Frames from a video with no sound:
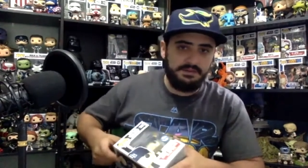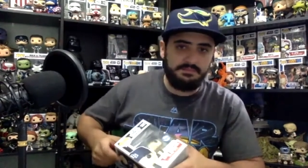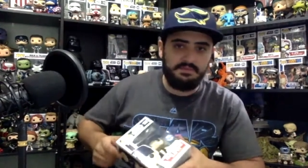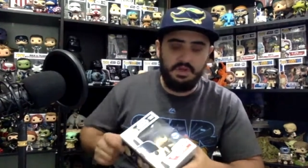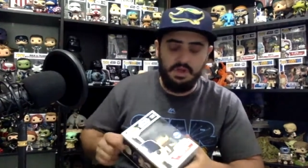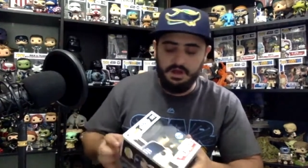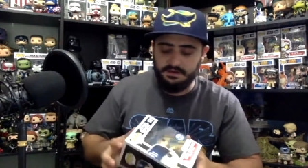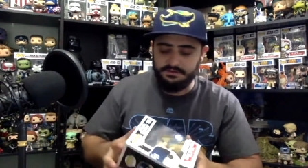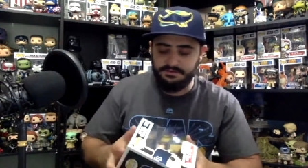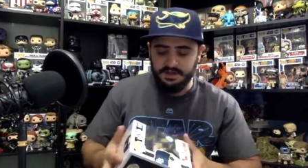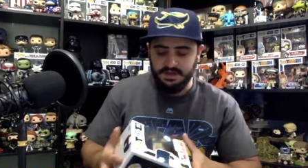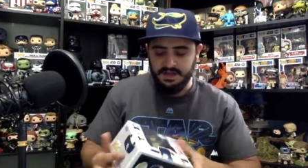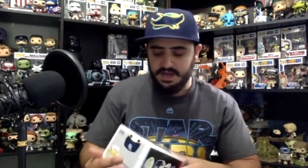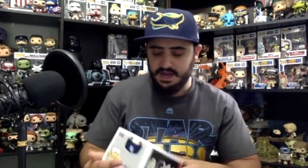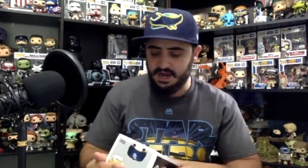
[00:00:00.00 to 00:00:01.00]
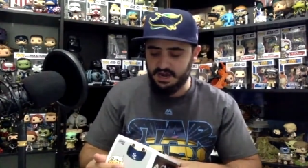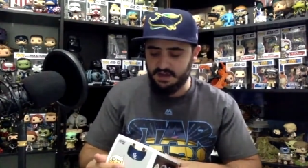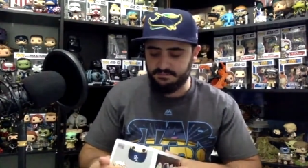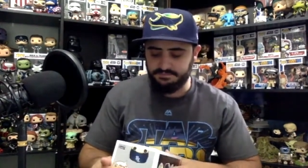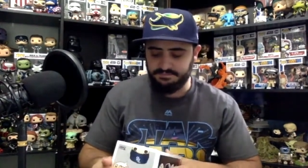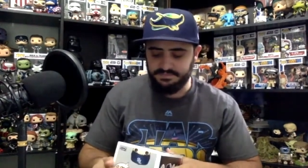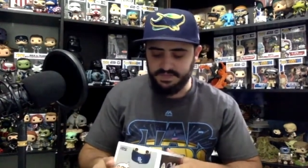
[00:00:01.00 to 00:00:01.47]
glove,
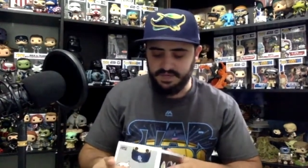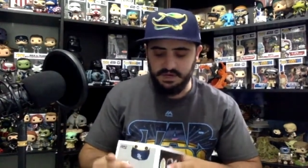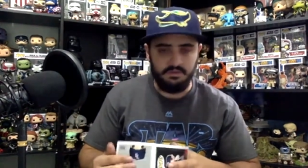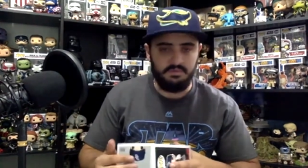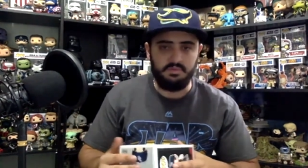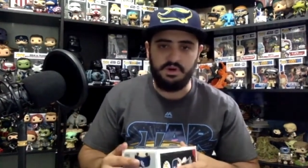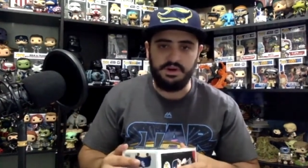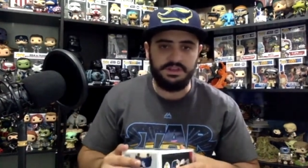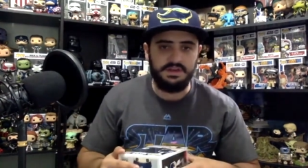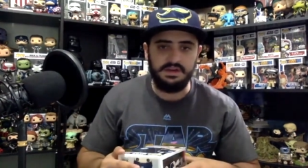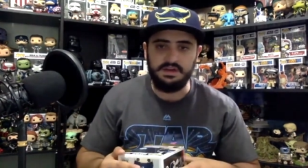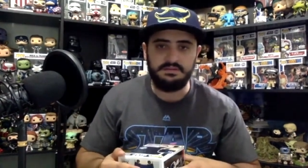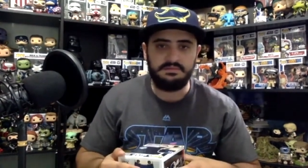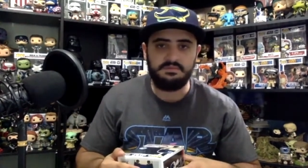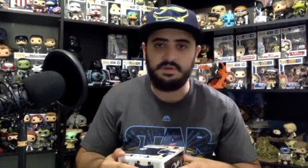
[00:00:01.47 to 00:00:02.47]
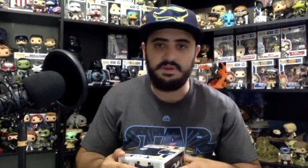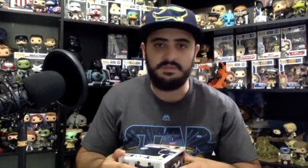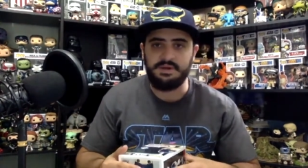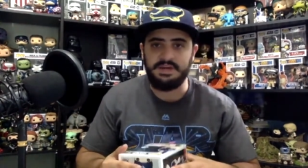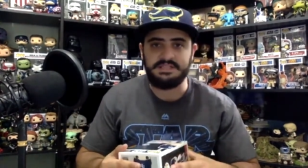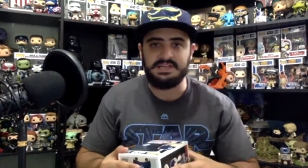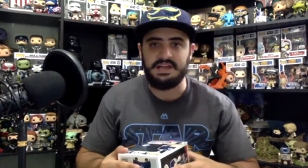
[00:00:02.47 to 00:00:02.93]
um, you know, one of the one of the
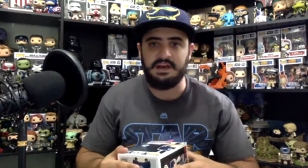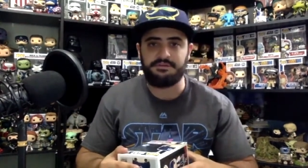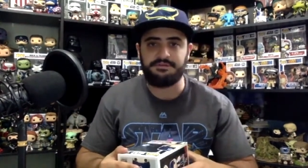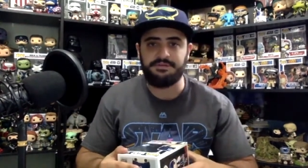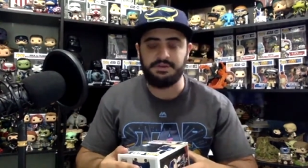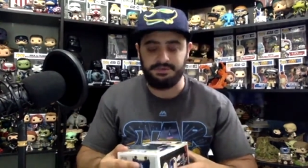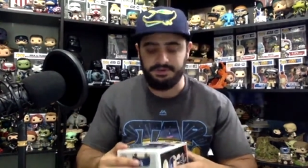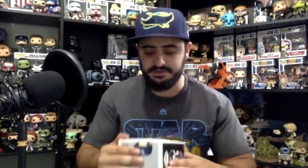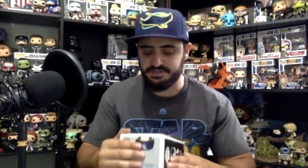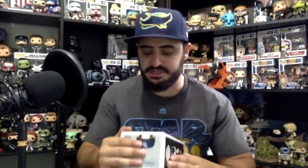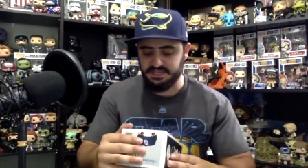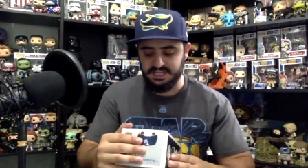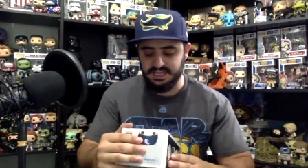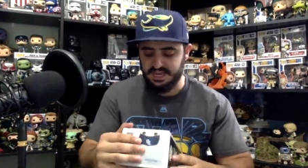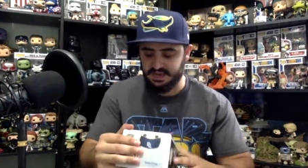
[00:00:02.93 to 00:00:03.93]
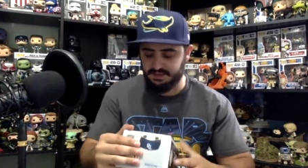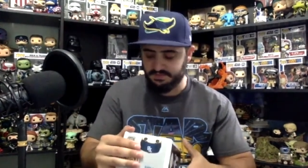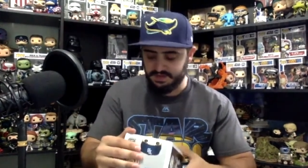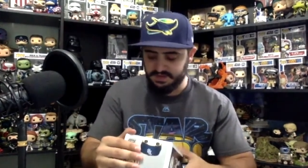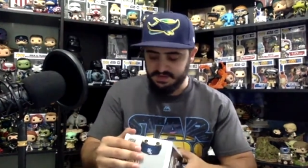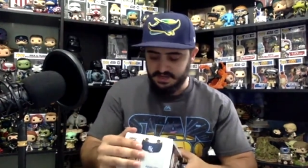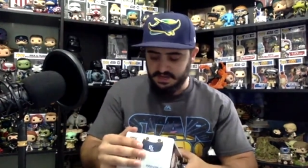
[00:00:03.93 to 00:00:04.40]
best outfielders in the game.
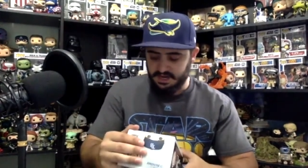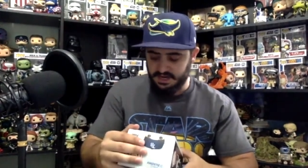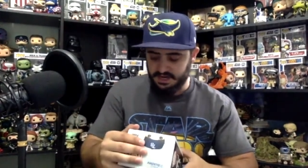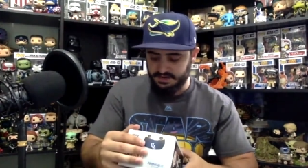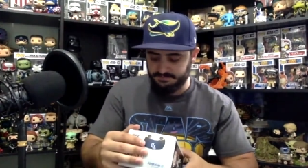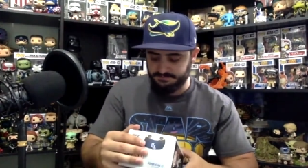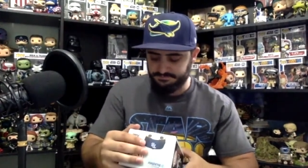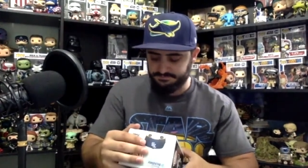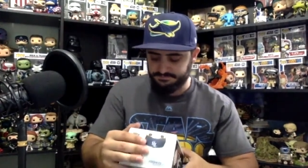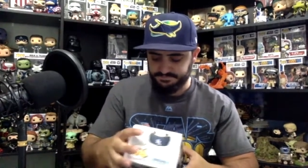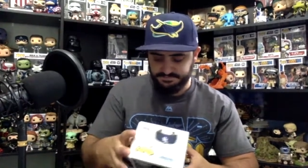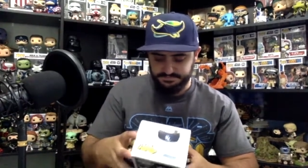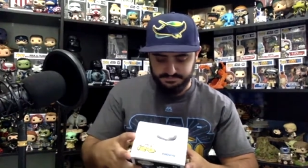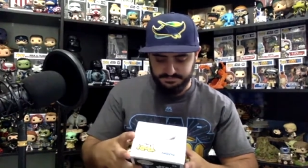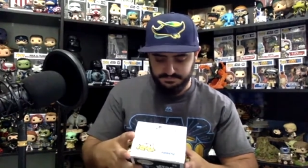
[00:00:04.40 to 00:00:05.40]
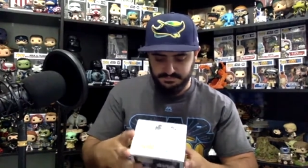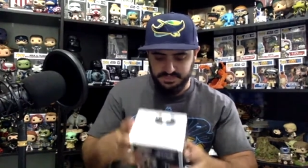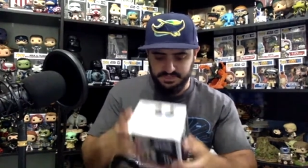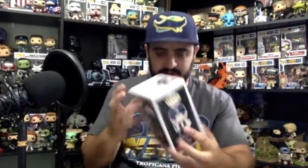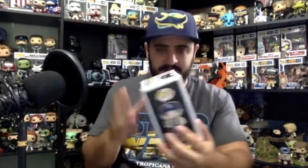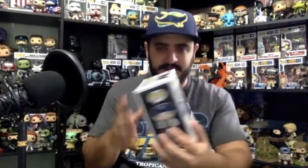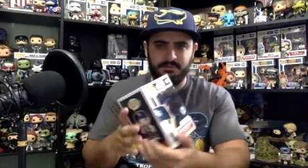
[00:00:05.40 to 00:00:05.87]
Um,
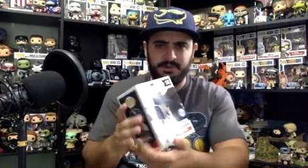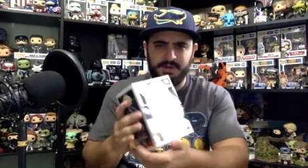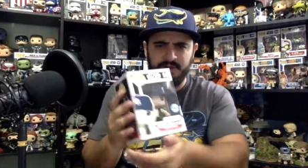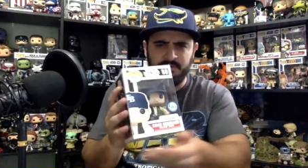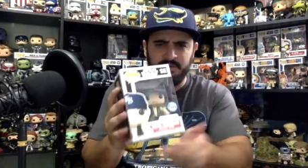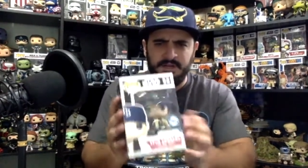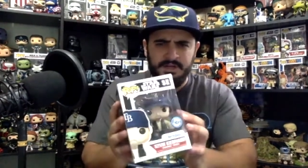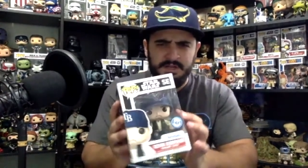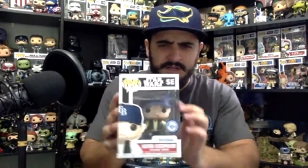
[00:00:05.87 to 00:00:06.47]
so yeah, here we go.